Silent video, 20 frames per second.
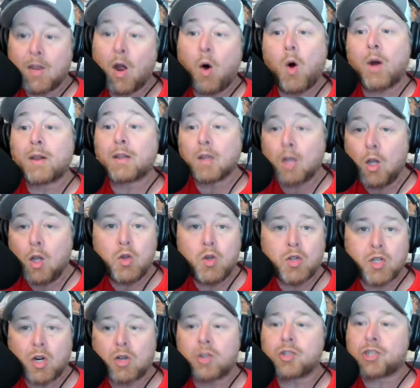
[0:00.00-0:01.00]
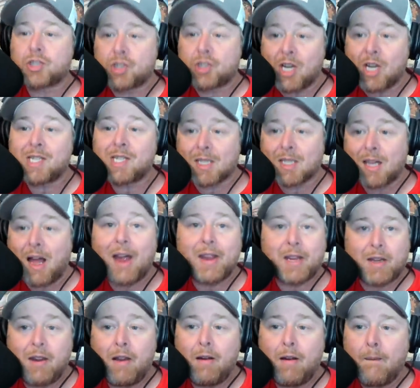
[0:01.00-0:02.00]
on losers just
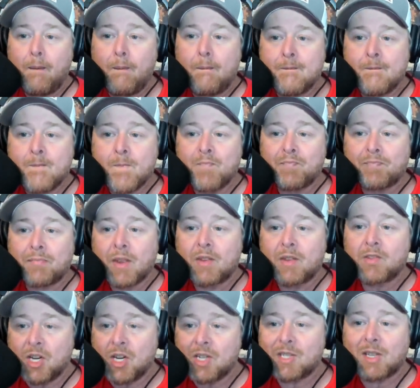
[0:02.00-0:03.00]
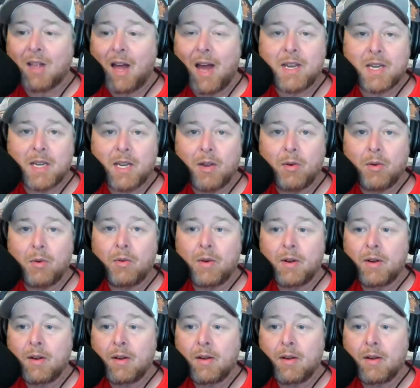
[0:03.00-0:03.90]
like you. Just like you.